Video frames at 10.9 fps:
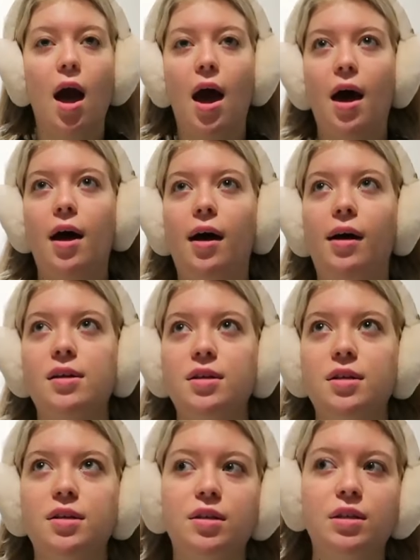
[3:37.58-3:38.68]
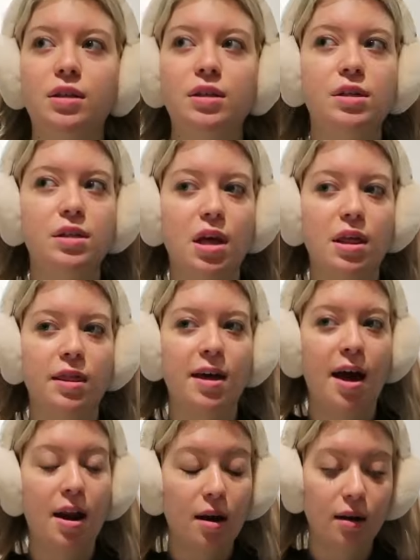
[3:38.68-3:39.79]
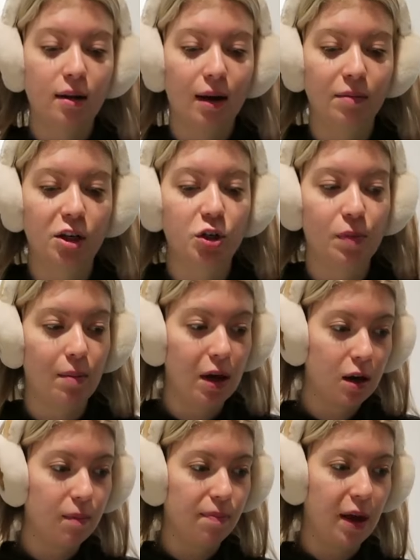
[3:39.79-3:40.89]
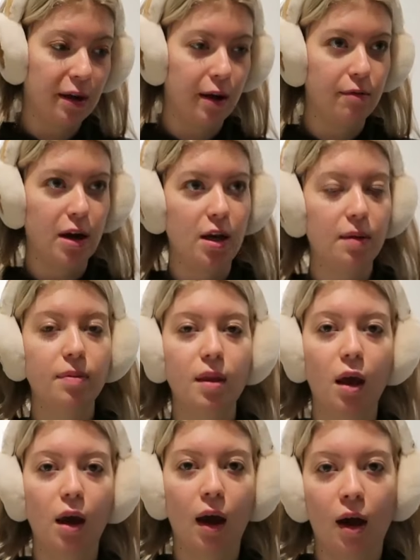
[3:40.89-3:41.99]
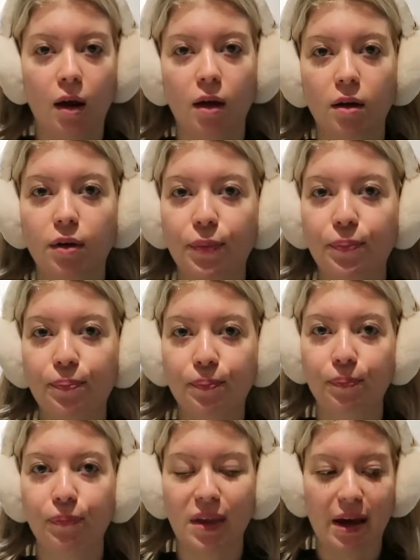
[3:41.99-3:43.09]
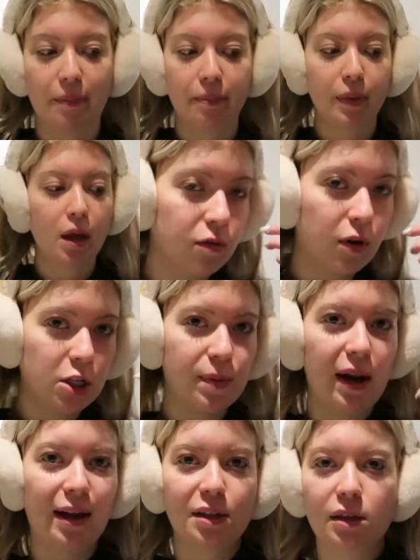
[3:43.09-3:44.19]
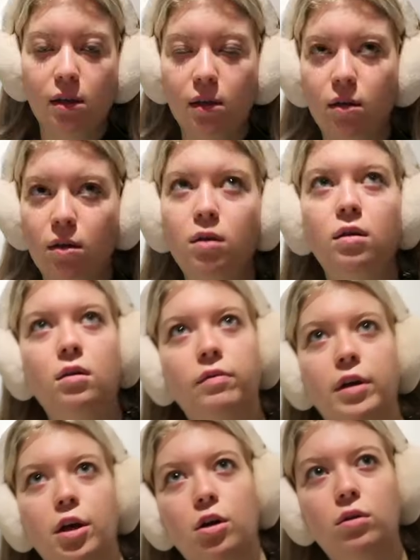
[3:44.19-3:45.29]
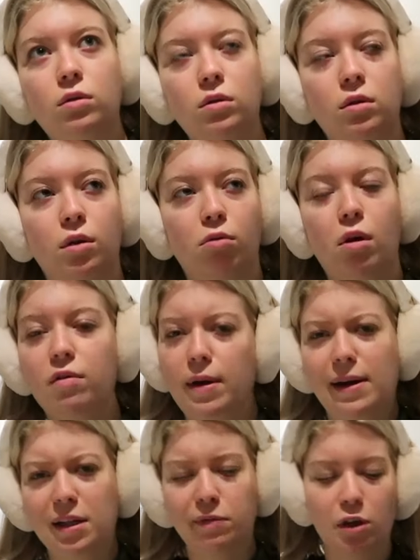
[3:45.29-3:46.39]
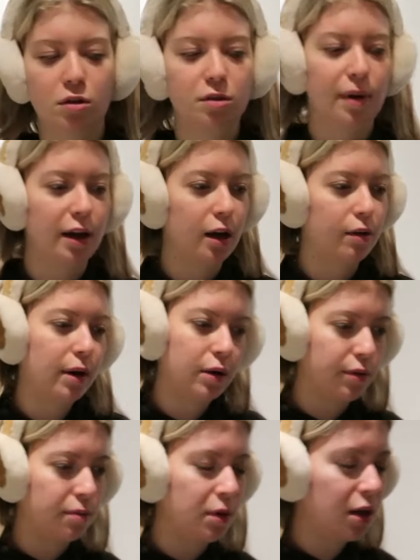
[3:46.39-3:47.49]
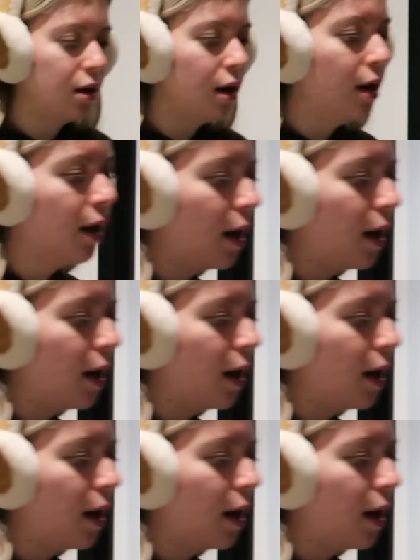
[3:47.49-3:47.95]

and then I'm gonna do my makeup and get ready. And yeah, if you watched my last video or one of my last videos, my get ready with me,